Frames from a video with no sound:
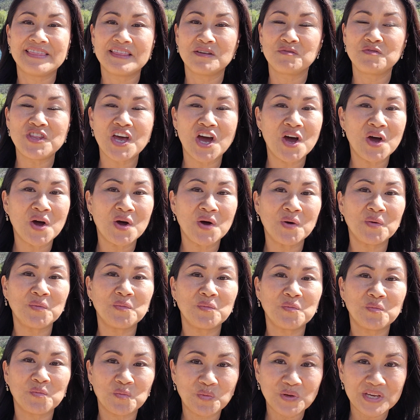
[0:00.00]
No,
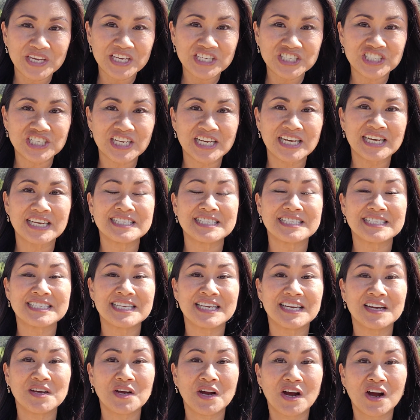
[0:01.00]
we
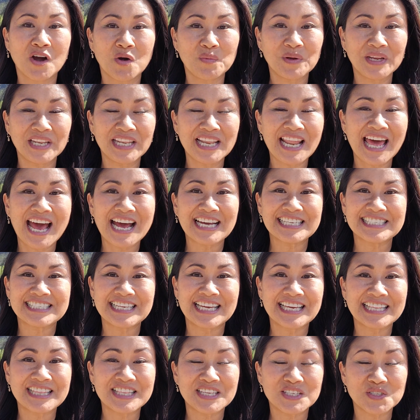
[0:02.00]
just are
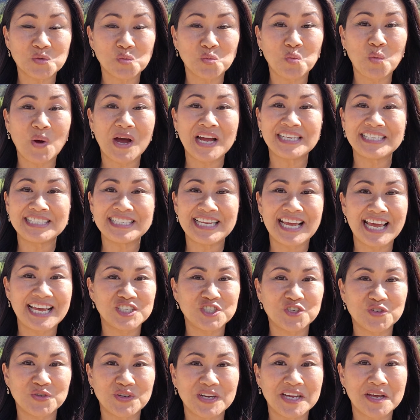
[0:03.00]
relaxing this one day
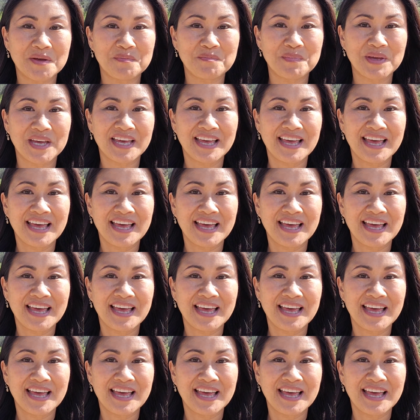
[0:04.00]
trip